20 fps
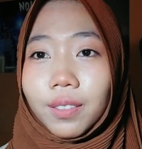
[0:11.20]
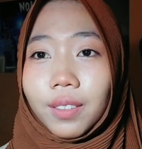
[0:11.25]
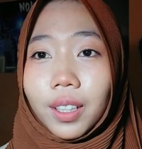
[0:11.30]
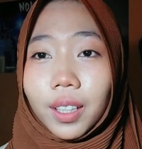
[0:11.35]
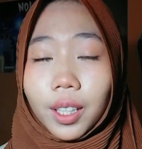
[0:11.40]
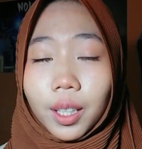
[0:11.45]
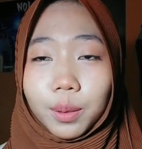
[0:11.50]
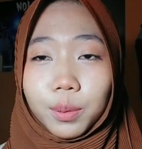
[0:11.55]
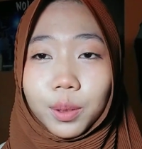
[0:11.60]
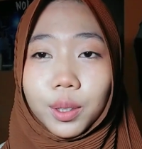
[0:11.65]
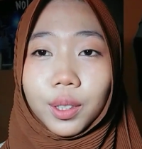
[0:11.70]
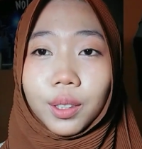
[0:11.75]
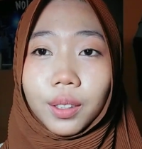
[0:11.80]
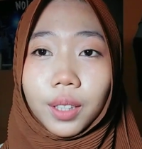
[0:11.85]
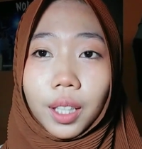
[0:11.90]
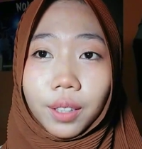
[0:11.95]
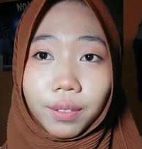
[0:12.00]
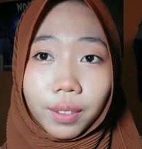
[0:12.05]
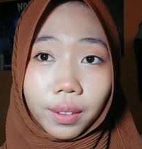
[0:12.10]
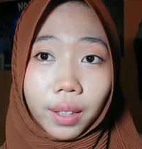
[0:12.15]
welcome to
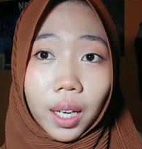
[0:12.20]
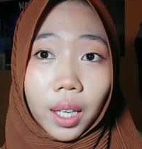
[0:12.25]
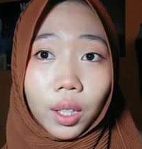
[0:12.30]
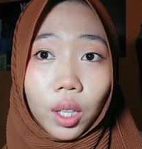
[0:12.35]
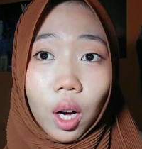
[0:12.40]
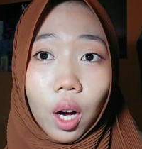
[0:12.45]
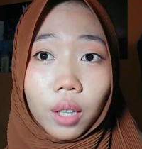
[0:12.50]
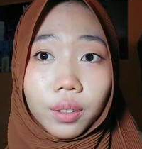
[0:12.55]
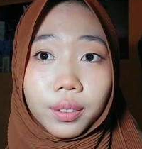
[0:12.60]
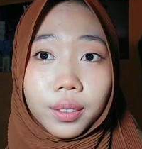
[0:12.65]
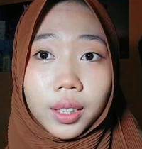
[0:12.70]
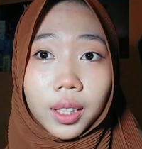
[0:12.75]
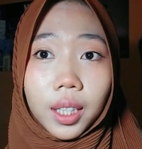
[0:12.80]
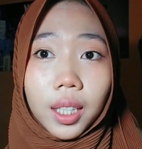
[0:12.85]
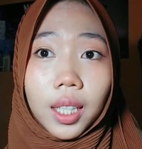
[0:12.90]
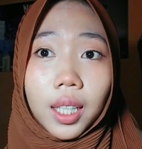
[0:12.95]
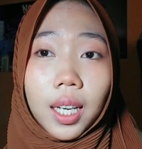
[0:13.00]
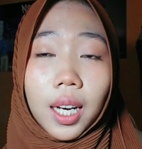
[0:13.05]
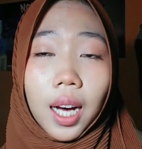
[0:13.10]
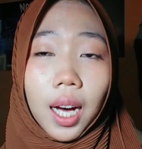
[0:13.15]
level 1 of
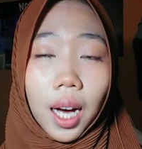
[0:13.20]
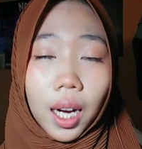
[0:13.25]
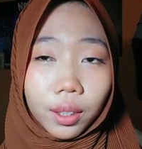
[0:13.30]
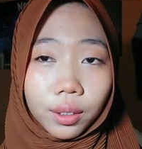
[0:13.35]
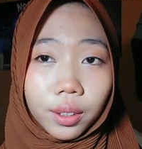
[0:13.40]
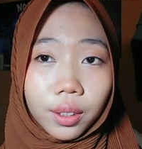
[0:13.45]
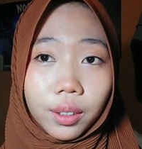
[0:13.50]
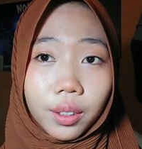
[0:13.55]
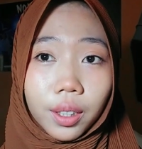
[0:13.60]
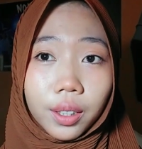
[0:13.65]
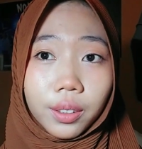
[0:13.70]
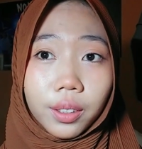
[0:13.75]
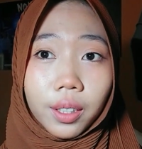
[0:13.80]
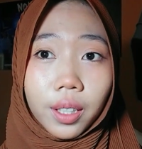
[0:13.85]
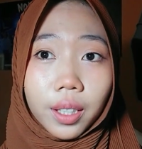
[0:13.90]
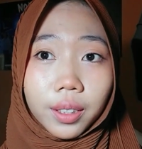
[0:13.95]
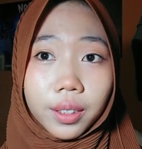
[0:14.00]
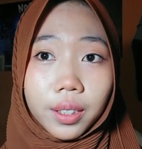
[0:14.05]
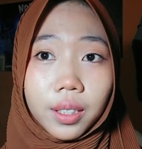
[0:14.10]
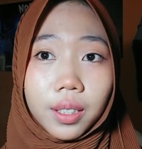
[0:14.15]
the Arduino
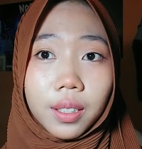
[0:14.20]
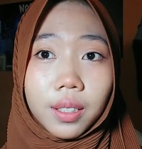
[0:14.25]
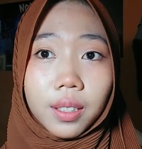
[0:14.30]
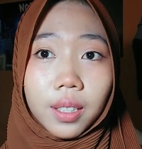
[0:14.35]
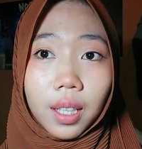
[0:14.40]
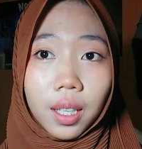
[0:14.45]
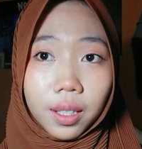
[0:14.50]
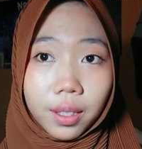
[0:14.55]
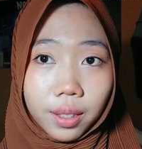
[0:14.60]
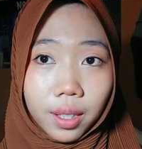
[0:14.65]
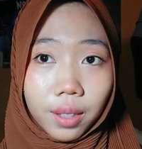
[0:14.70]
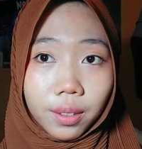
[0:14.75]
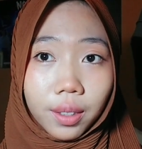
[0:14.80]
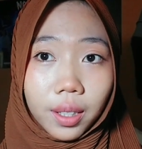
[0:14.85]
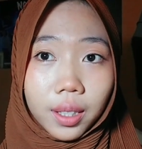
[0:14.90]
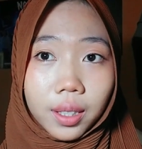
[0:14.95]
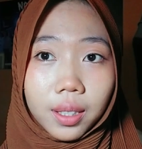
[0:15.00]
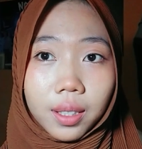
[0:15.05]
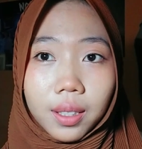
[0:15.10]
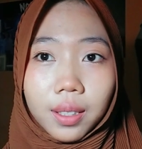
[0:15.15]
Introductions
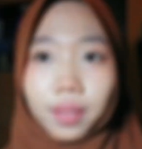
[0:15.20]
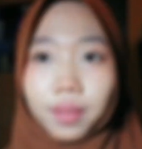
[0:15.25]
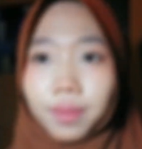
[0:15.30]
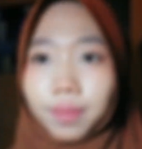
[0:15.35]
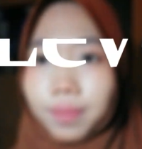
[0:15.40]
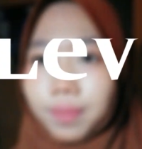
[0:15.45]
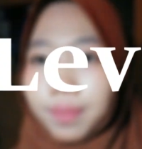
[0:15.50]
series.